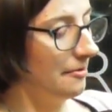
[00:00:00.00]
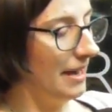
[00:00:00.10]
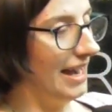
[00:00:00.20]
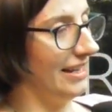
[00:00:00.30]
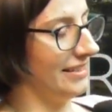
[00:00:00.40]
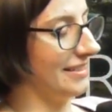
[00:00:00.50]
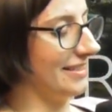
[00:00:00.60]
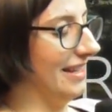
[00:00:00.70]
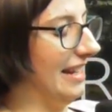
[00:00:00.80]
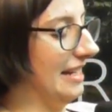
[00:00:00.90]
And
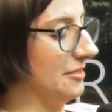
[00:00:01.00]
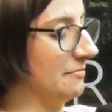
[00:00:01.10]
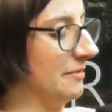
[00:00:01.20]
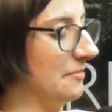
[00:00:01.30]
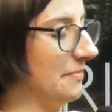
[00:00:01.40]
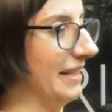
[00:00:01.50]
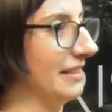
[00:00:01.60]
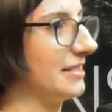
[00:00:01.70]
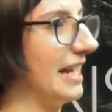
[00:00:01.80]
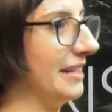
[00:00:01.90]
I actually remember being
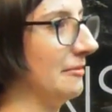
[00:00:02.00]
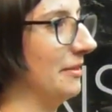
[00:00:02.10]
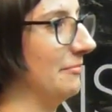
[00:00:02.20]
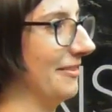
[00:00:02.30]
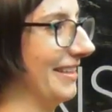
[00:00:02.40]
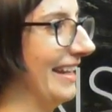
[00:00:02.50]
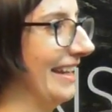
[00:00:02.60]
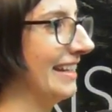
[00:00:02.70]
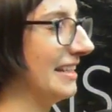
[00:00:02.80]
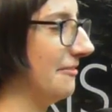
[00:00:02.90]
taken by Brother
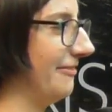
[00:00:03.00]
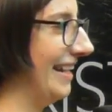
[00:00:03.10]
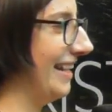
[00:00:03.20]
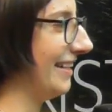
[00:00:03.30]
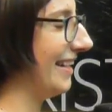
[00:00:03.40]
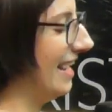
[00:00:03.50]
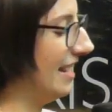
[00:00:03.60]
King in the van,